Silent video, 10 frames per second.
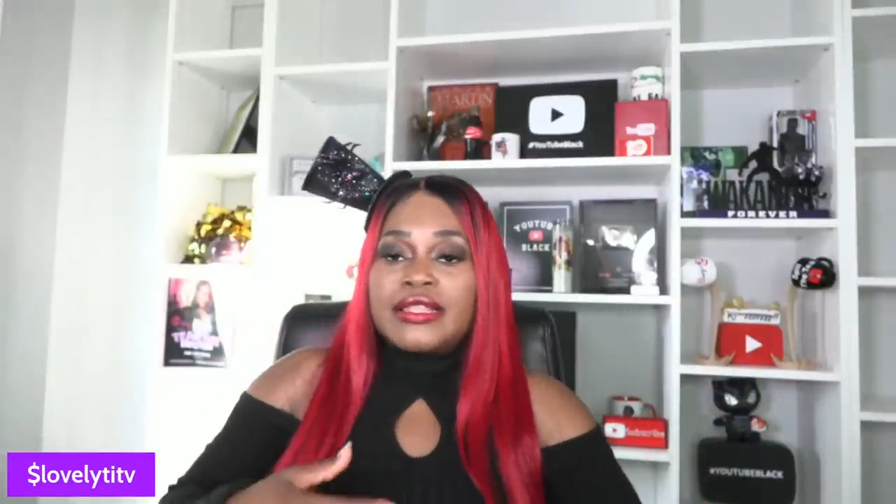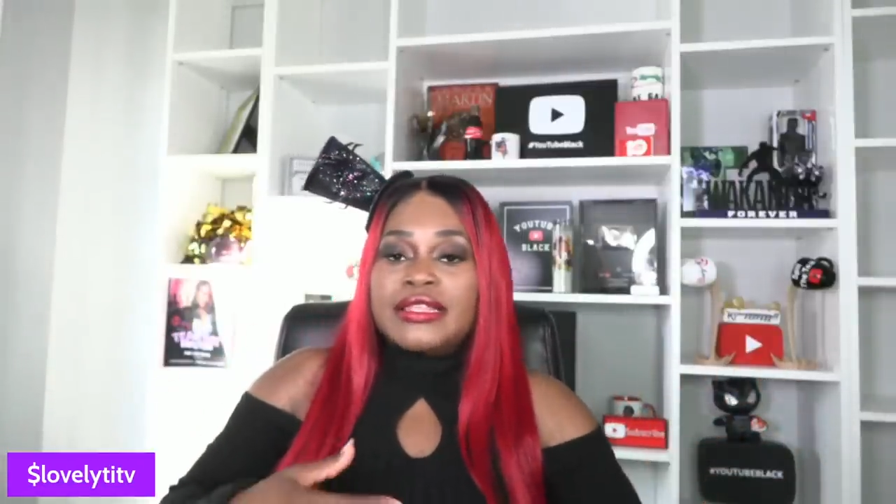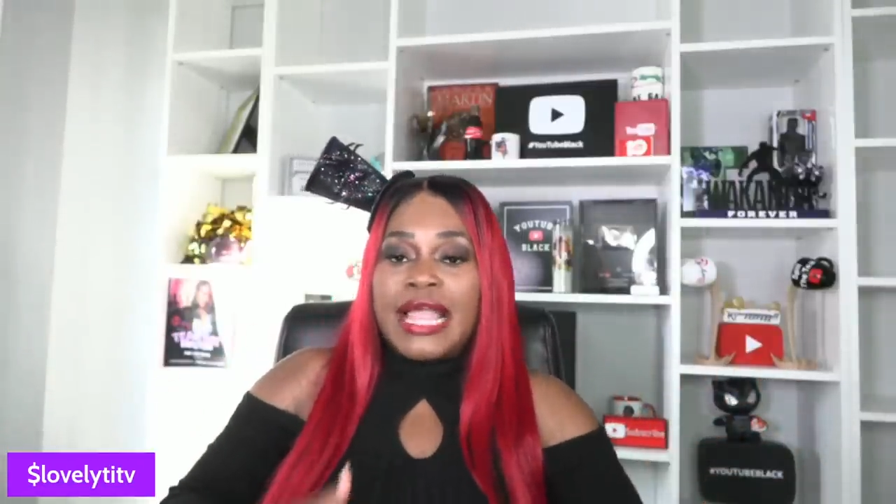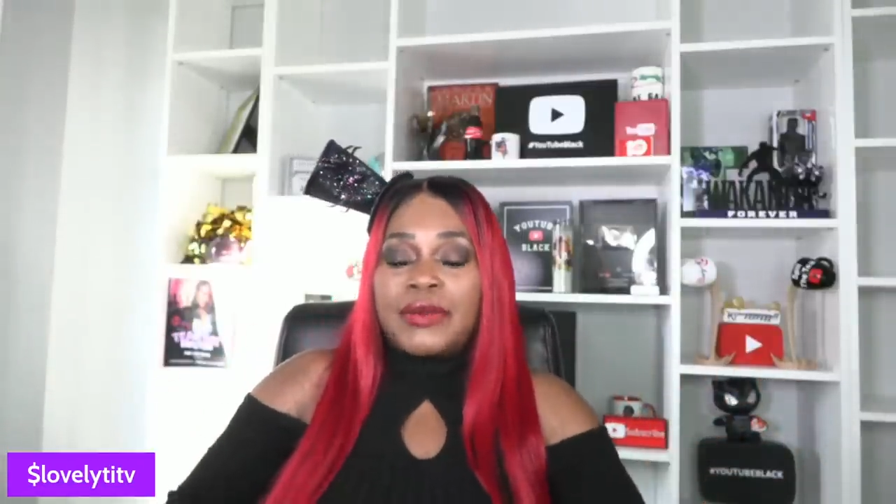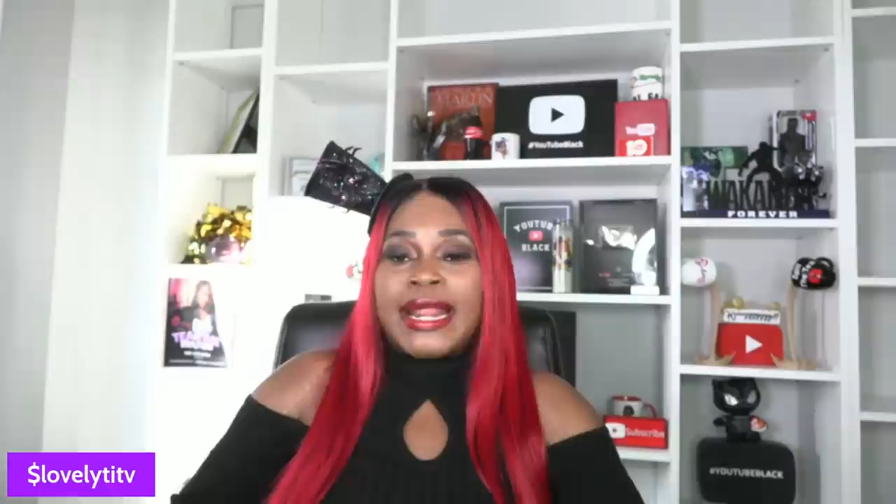
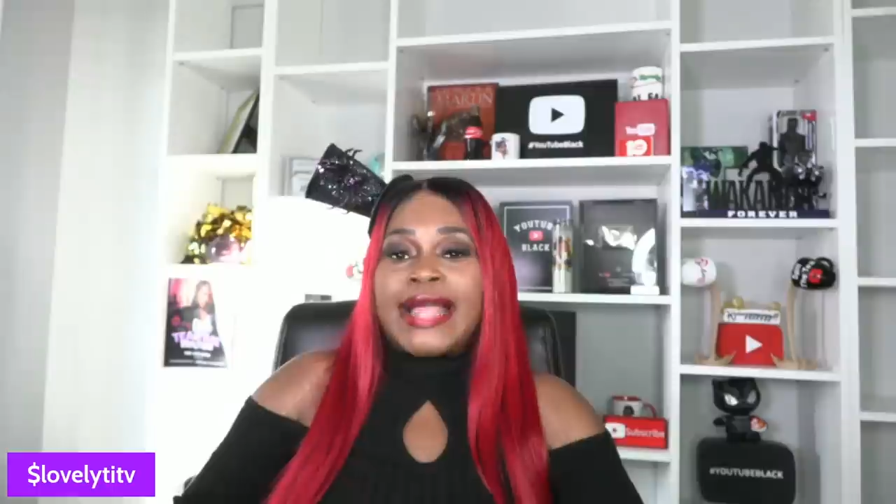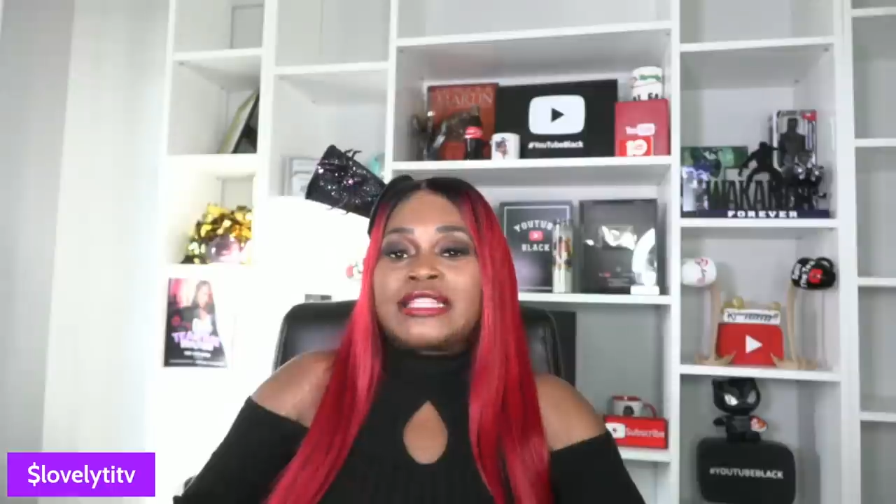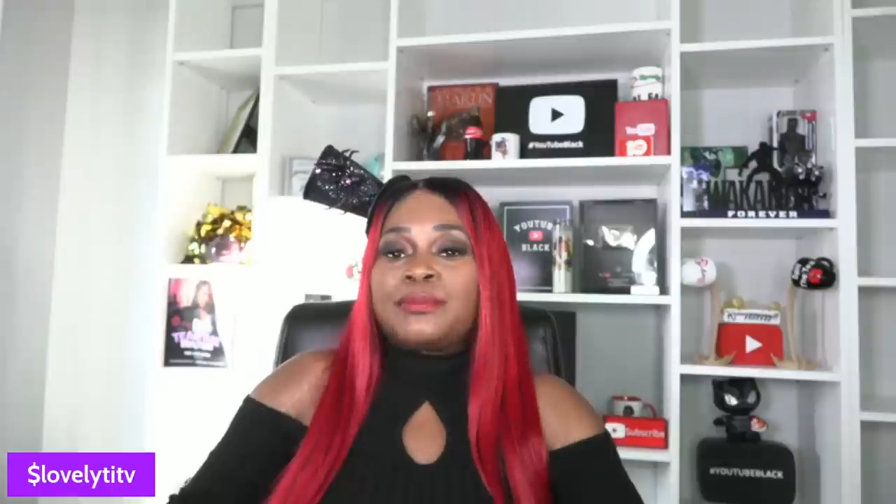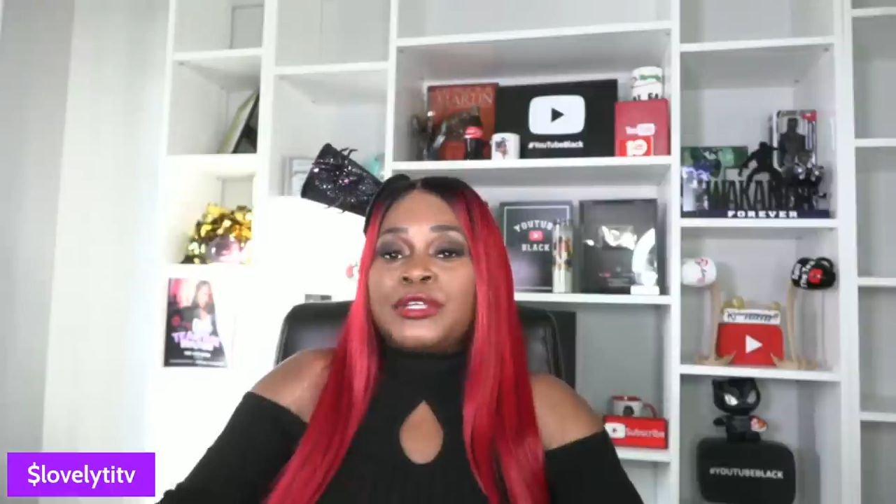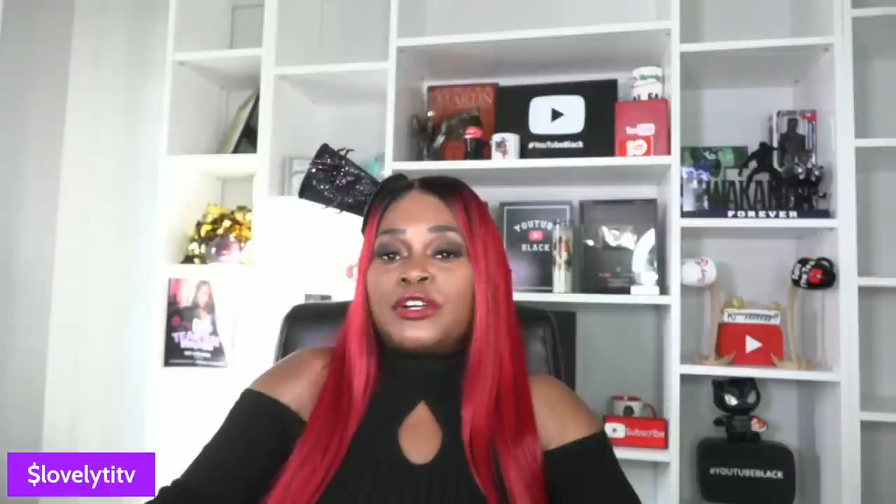They would have
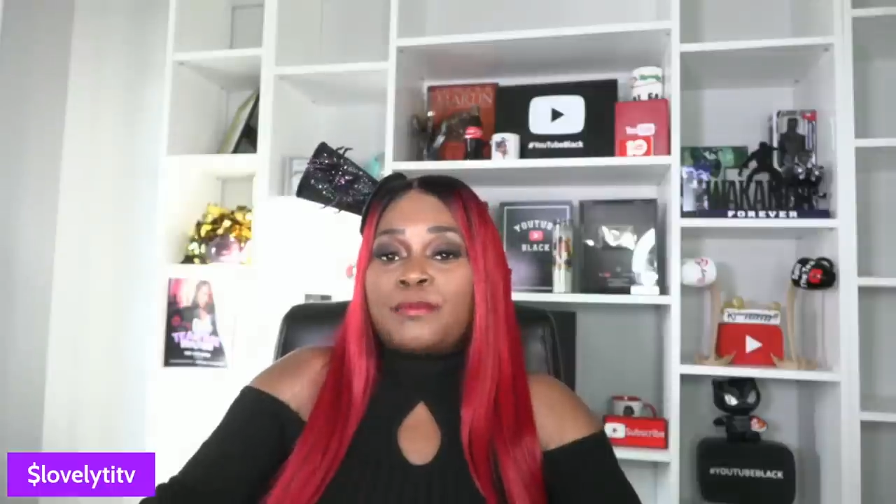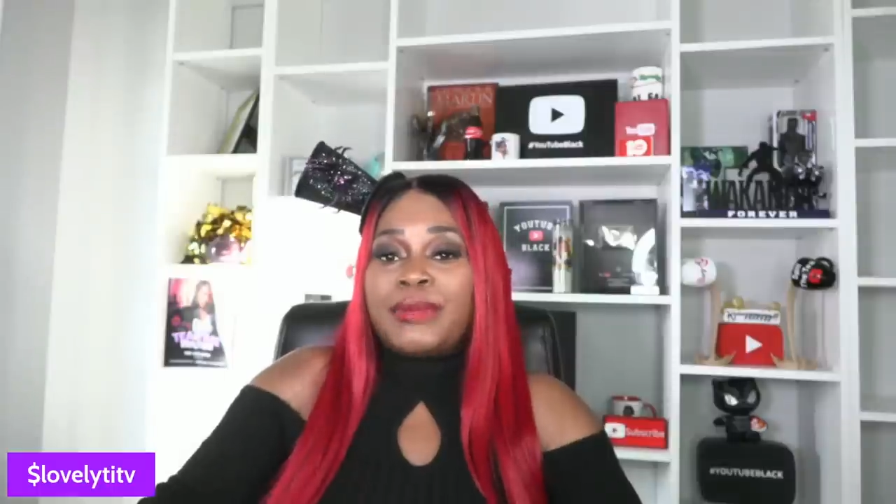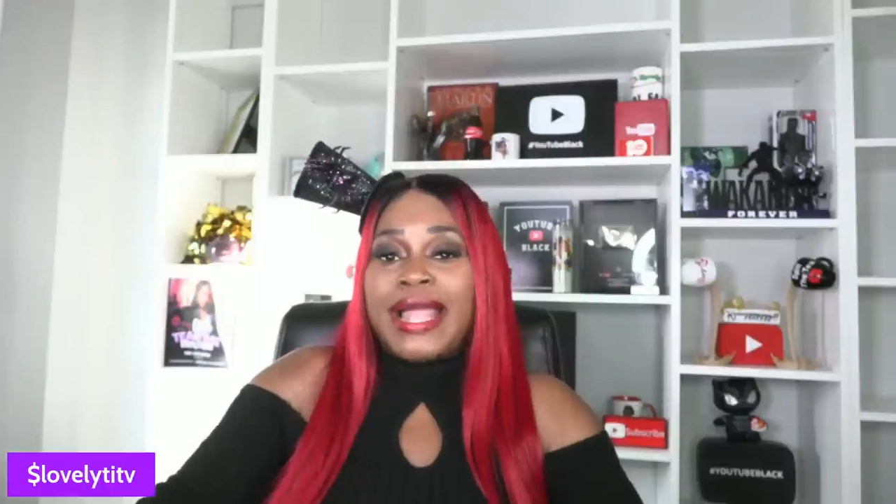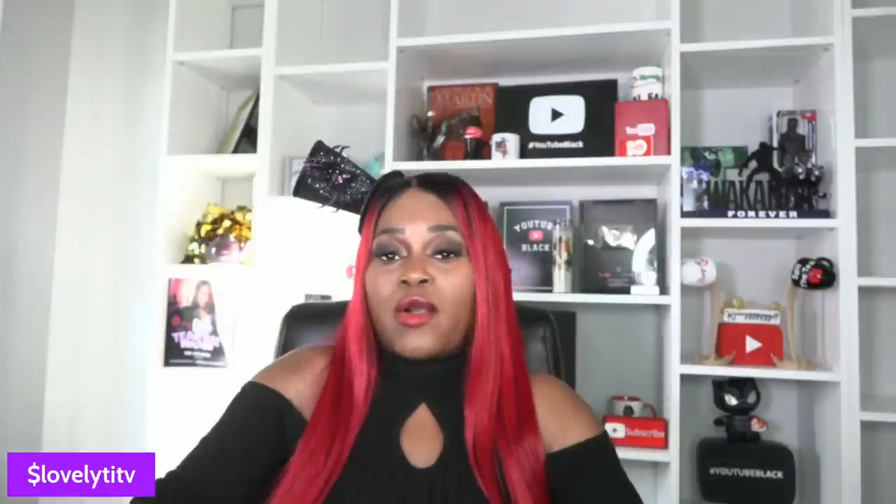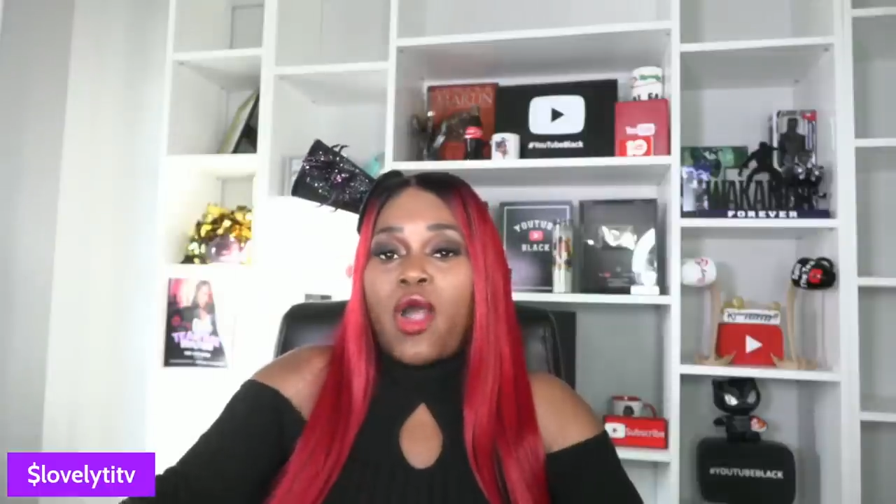had to peel back